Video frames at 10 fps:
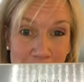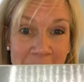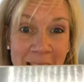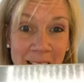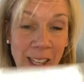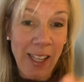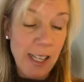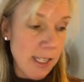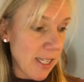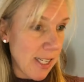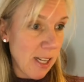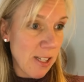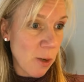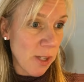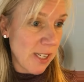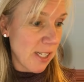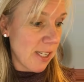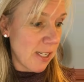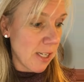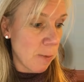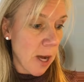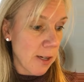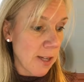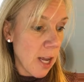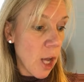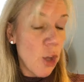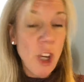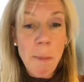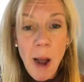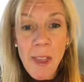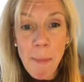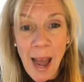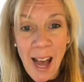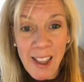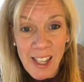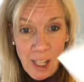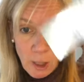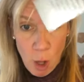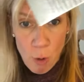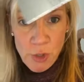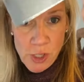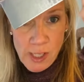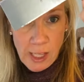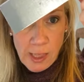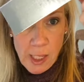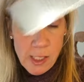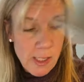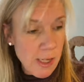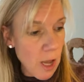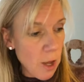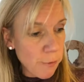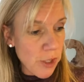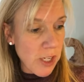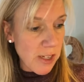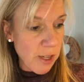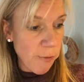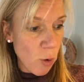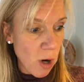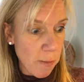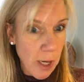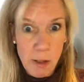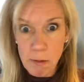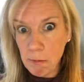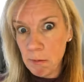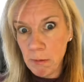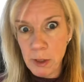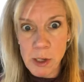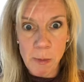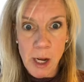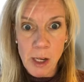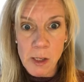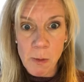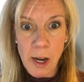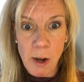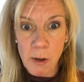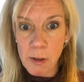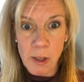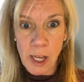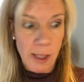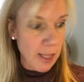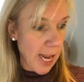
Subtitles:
palette is it's only 66 bucks. You can buy the palette alone, just like this, for 64, but for $2, why don't you get the